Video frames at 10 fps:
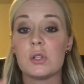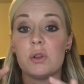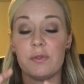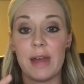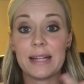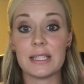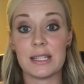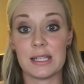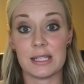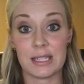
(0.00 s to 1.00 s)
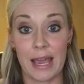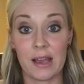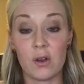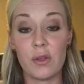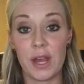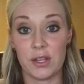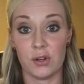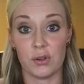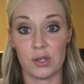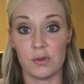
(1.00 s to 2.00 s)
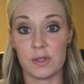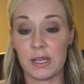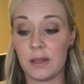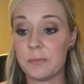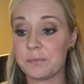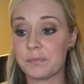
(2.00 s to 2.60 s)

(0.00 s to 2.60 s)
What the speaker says: So if that's the scale that you're using,